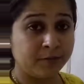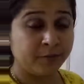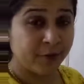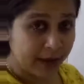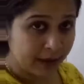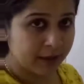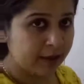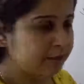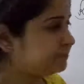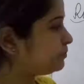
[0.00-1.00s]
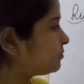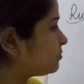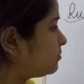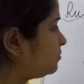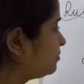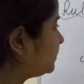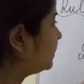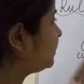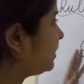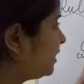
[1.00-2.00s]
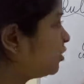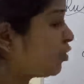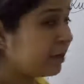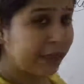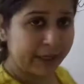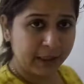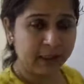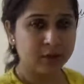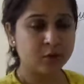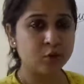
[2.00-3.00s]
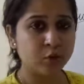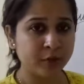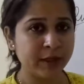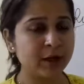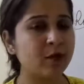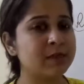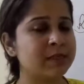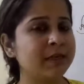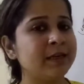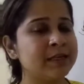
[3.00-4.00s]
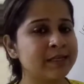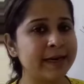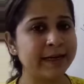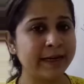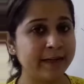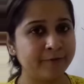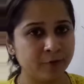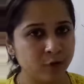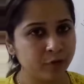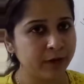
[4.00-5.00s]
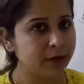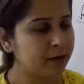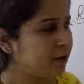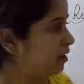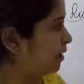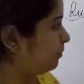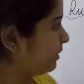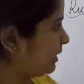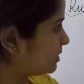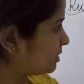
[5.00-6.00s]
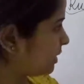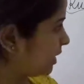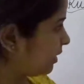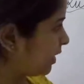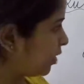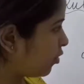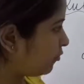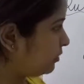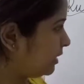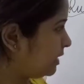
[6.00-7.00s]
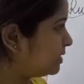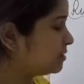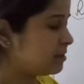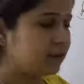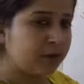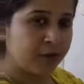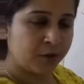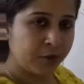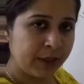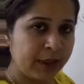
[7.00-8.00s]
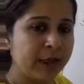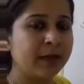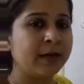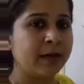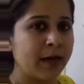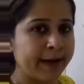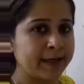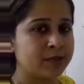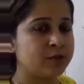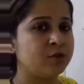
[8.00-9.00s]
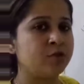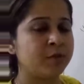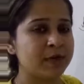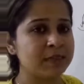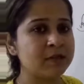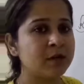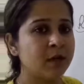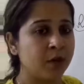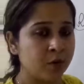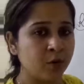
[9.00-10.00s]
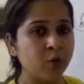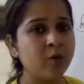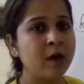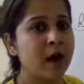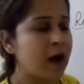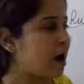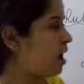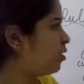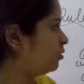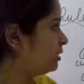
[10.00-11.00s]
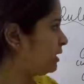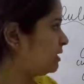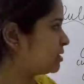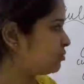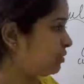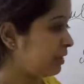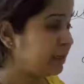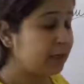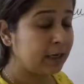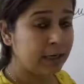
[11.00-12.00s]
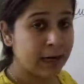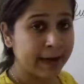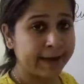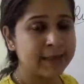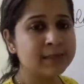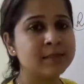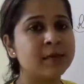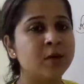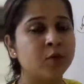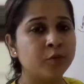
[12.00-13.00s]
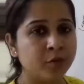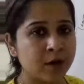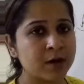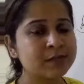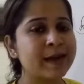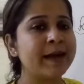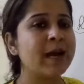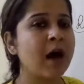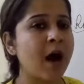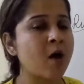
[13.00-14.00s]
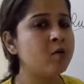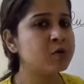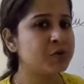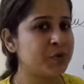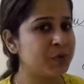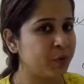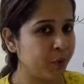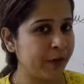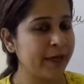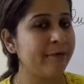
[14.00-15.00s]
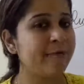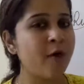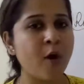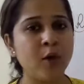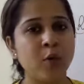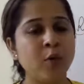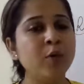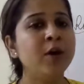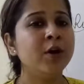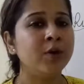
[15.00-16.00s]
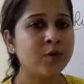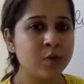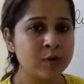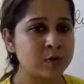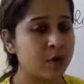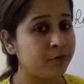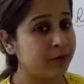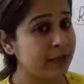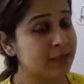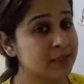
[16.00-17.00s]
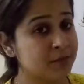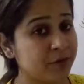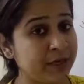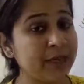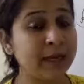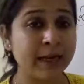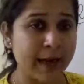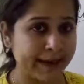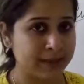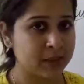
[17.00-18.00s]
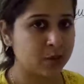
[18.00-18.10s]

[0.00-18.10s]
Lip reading: vehicle, sitting on any two-wheeler or sitting inside any four-wheeler, please take care of these 3 lines. You must know how these 3 lines works and how should we follow rules of these 3 lines.